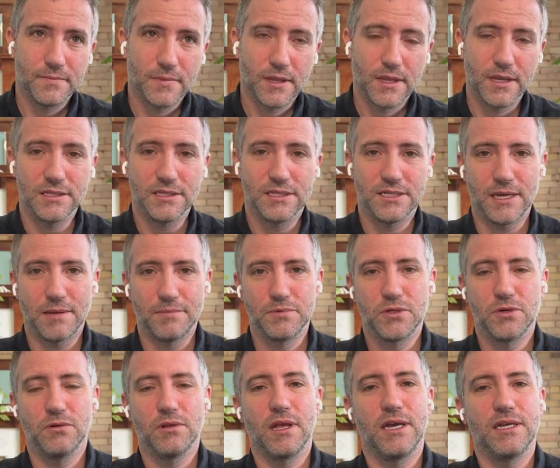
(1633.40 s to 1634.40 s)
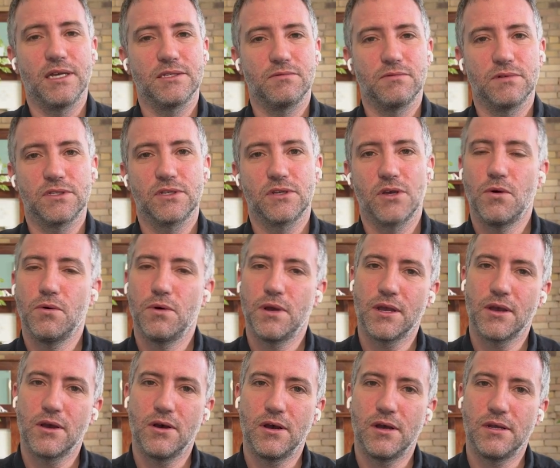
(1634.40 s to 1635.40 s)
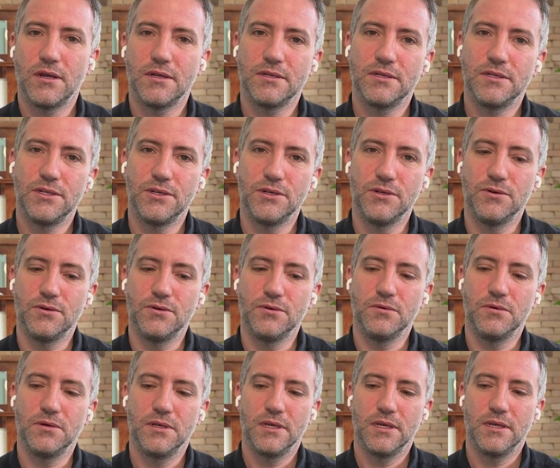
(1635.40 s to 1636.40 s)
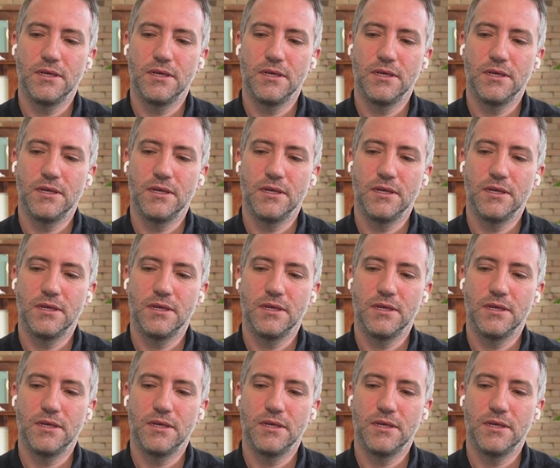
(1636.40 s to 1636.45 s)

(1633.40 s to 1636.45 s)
conceptualize what's going on to